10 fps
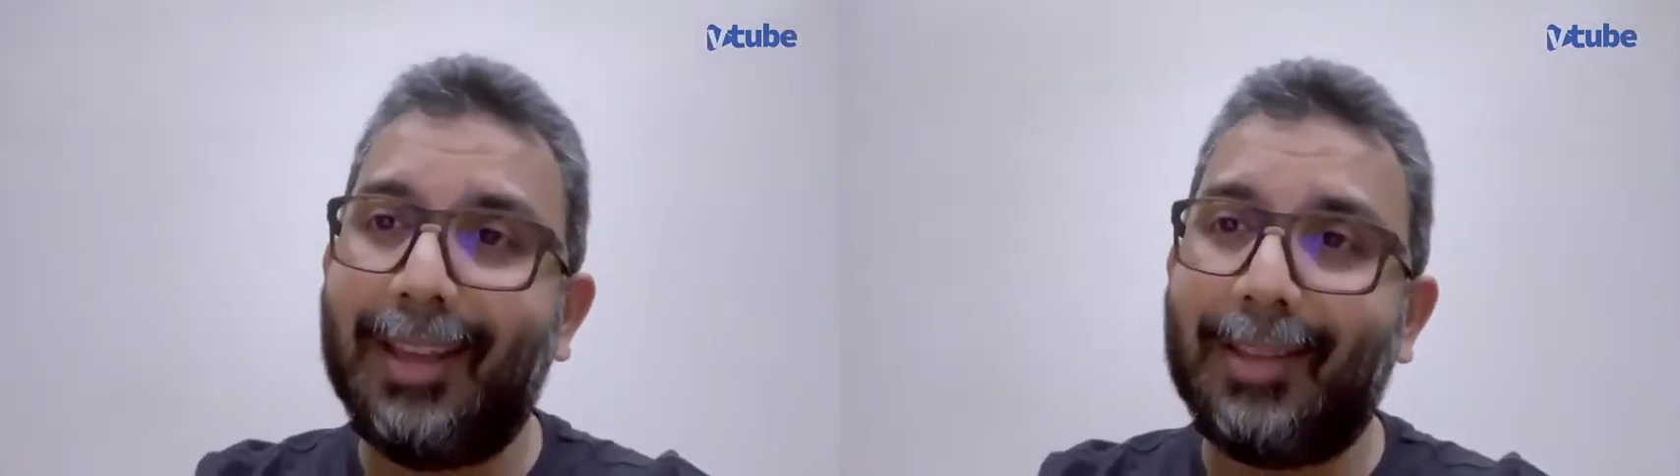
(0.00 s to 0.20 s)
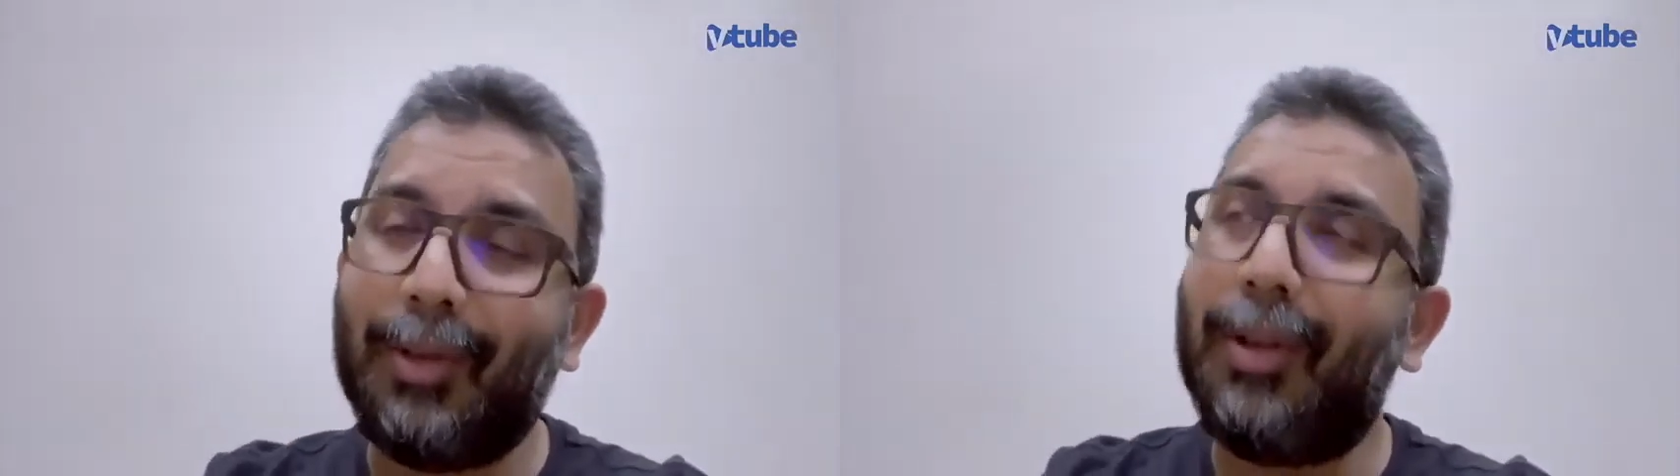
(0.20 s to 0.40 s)

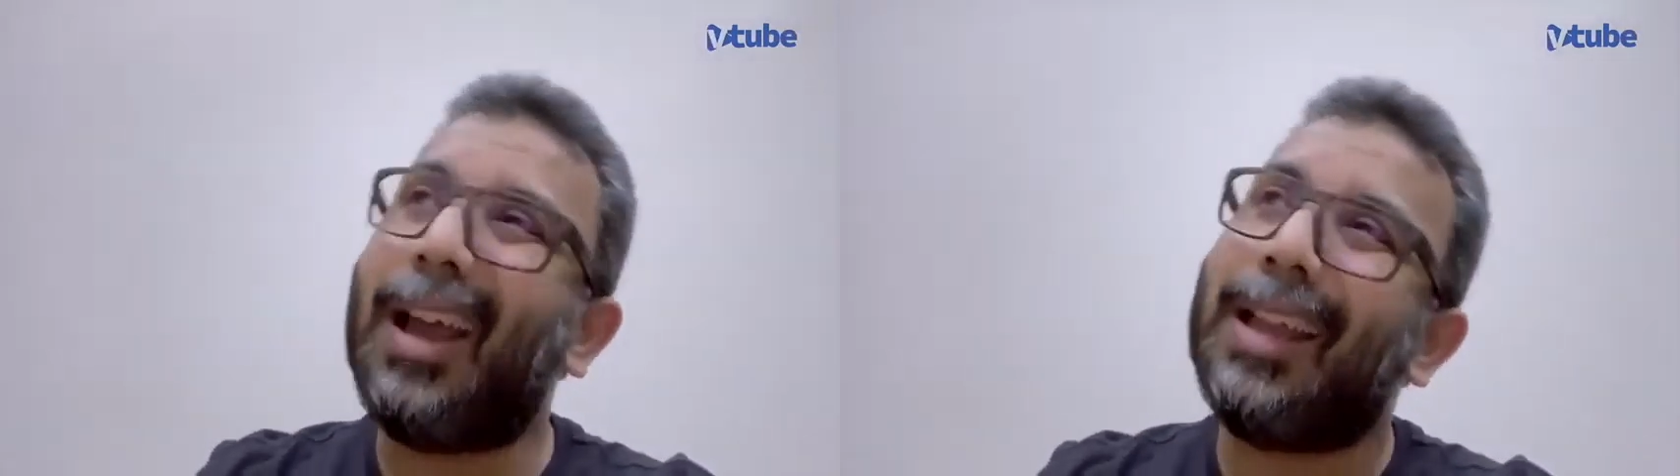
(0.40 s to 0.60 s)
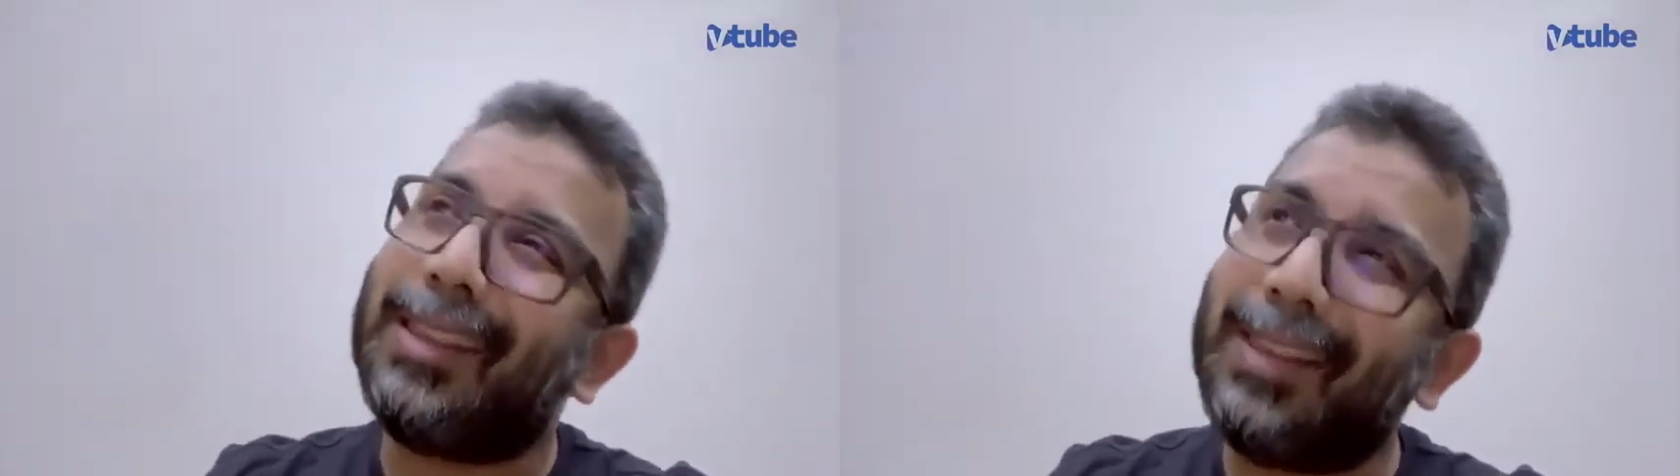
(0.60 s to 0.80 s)
So
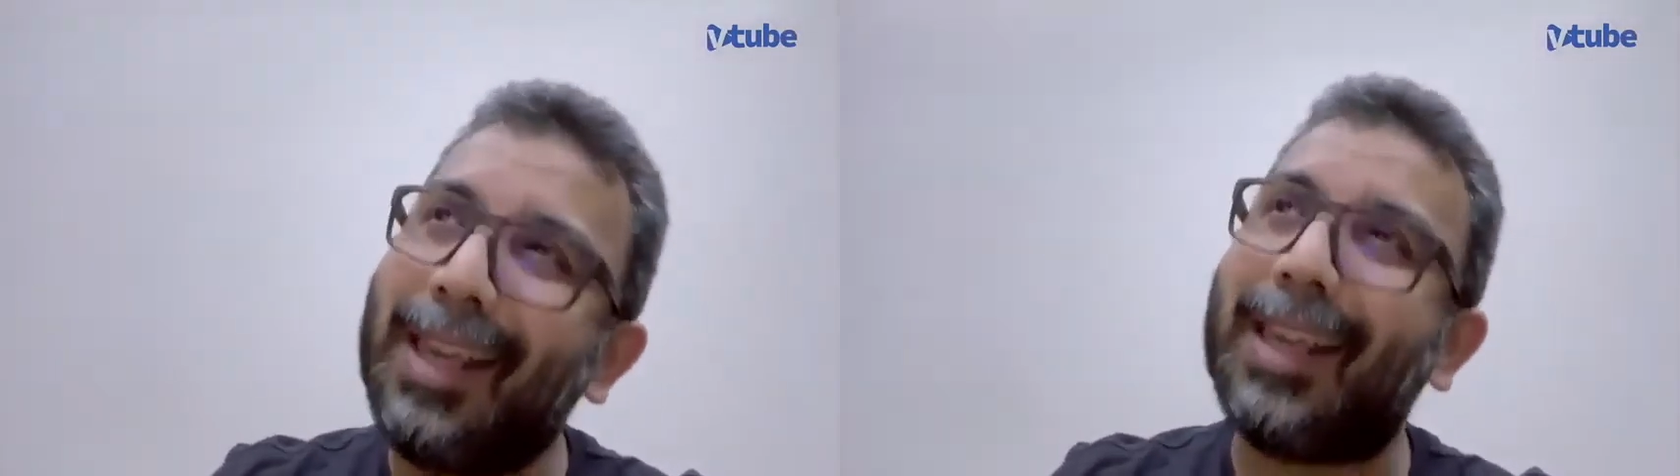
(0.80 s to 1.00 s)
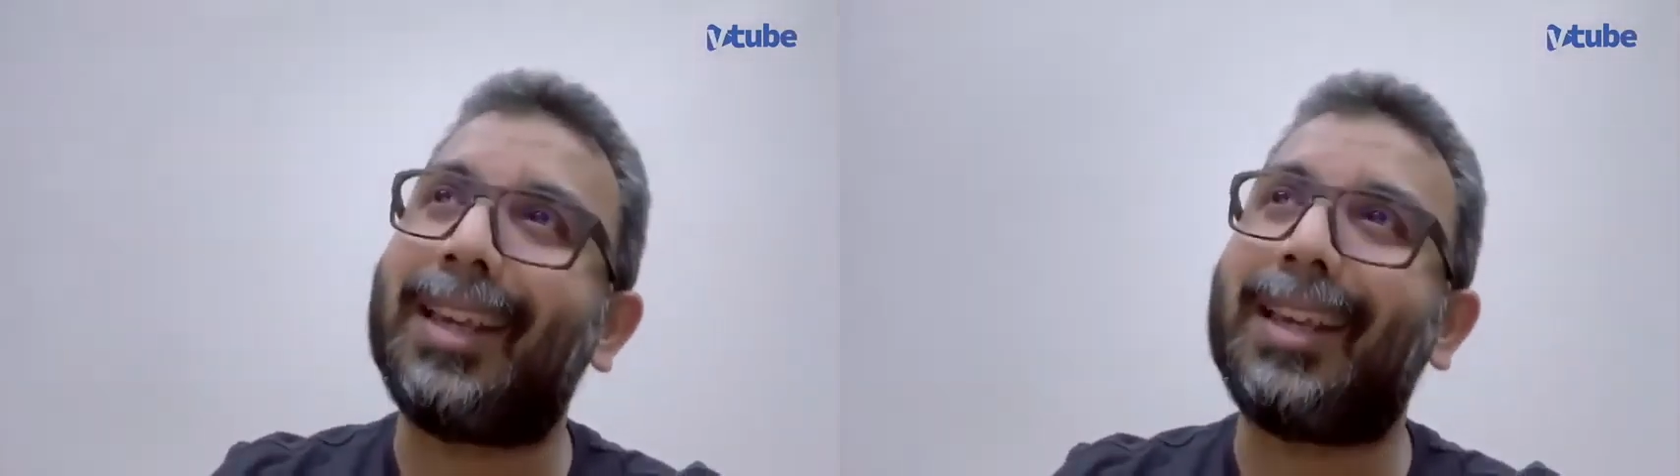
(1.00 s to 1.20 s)
I
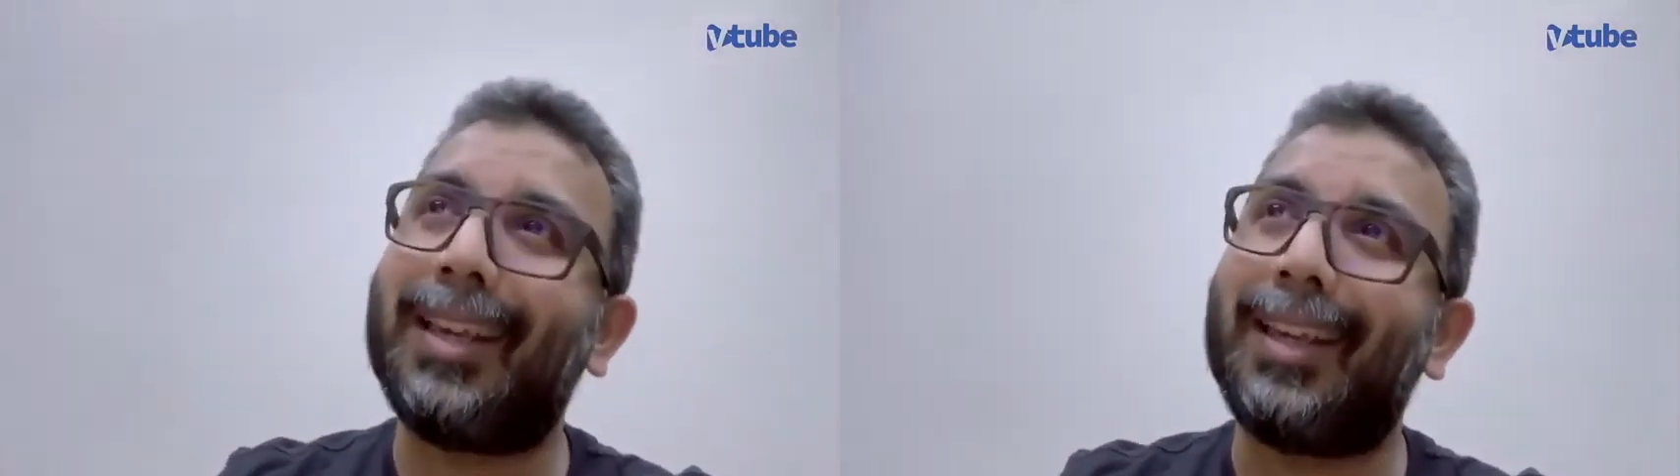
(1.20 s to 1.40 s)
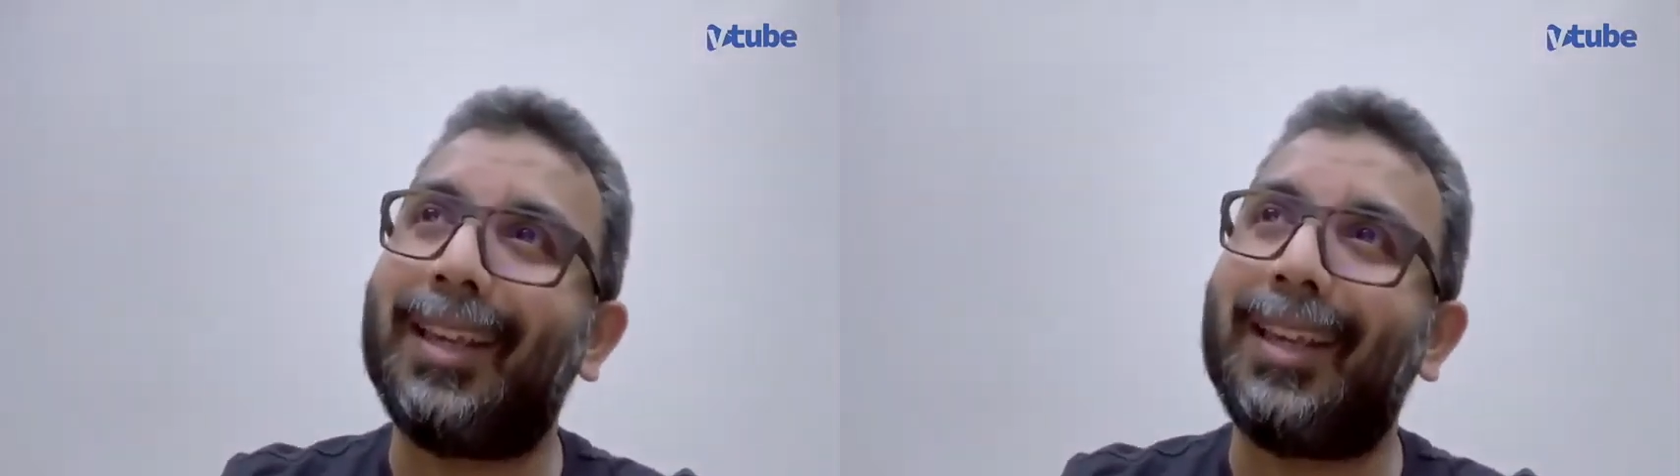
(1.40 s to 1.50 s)
think